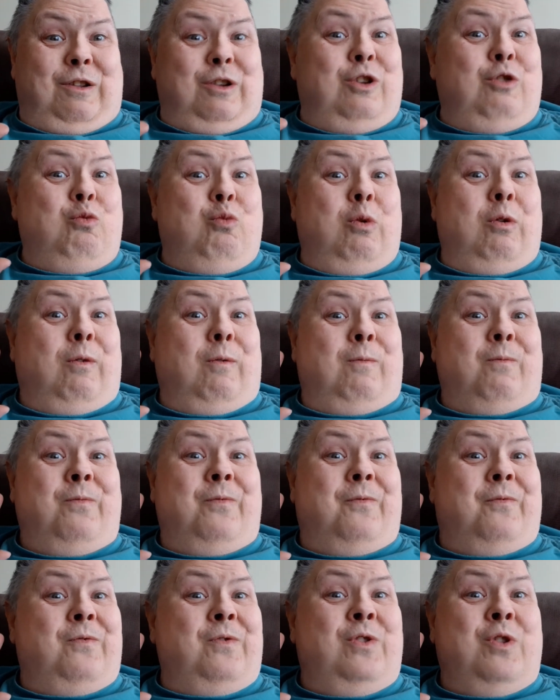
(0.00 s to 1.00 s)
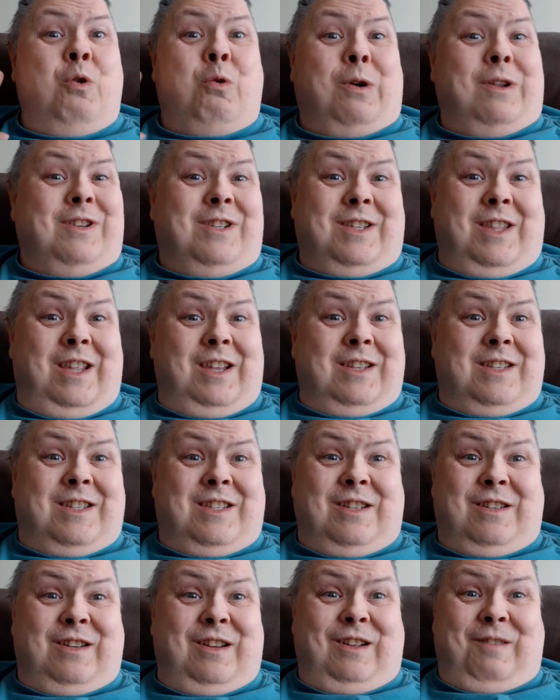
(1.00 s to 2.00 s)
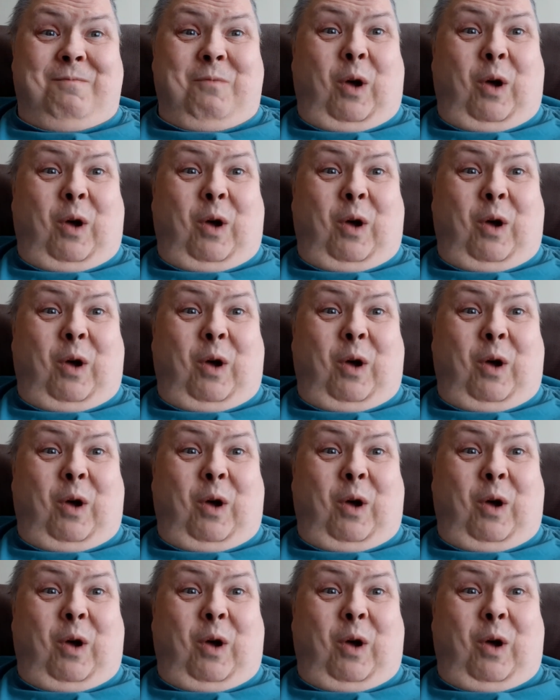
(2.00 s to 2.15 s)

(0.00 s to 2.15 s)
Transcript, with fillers: You will notice this uh,